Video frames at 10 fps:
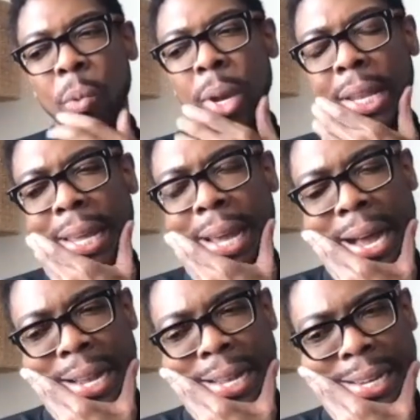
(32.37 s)
really
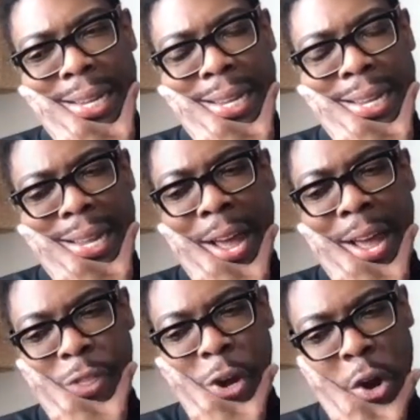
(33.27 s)
got
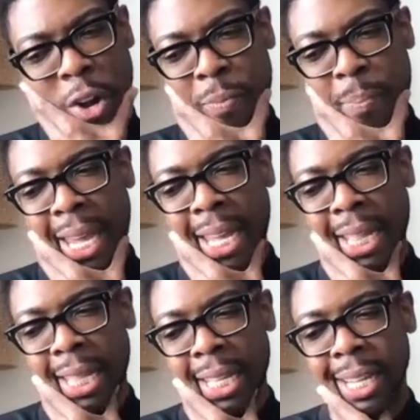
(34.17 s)
at the heart of
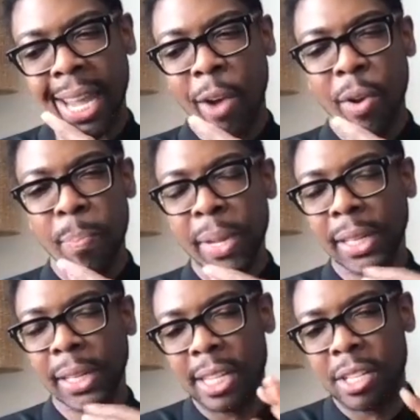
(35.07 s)
making this
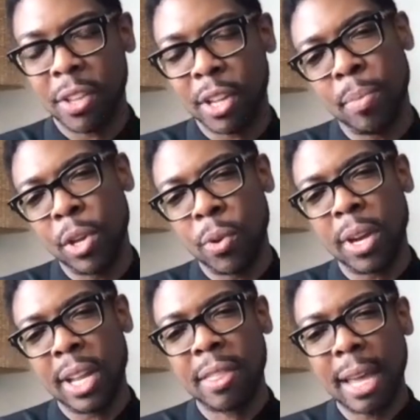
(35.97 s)
accountability to the
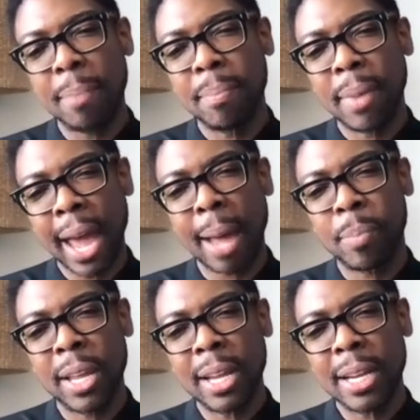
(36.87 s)
community theme
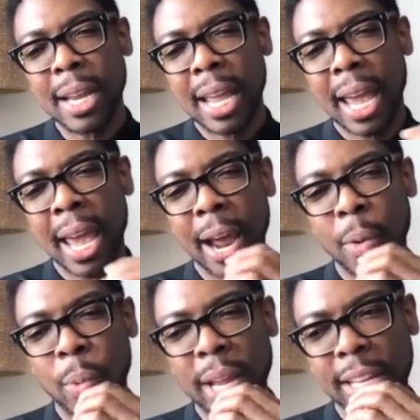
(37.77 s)
happening. And I
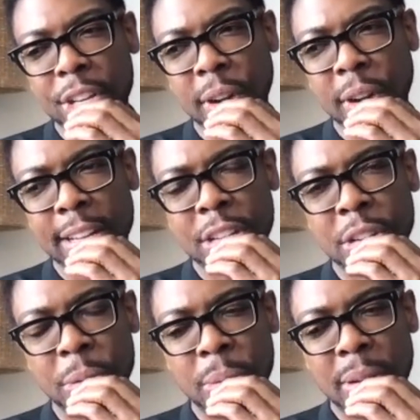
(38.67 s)
really tried
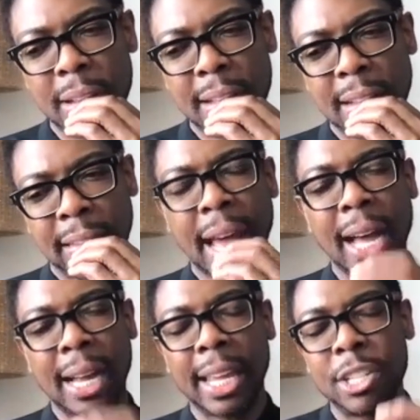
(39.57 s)
to
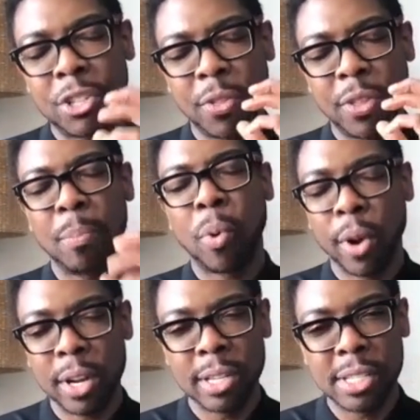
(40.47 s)
lock into the
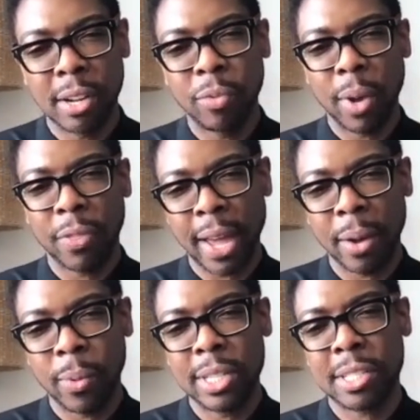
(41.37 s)
importance of what
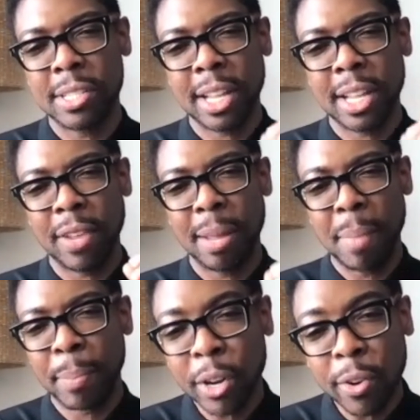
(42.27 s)
that was instead of any
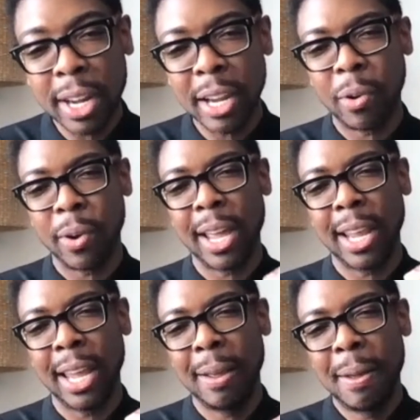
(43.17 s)
mimicry or
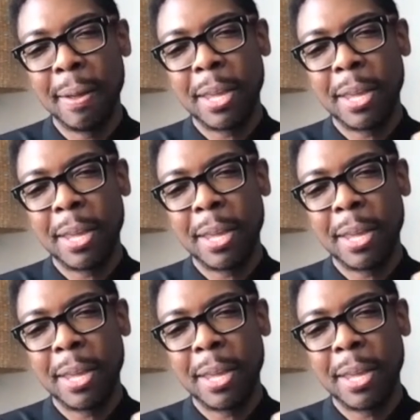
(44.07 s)
any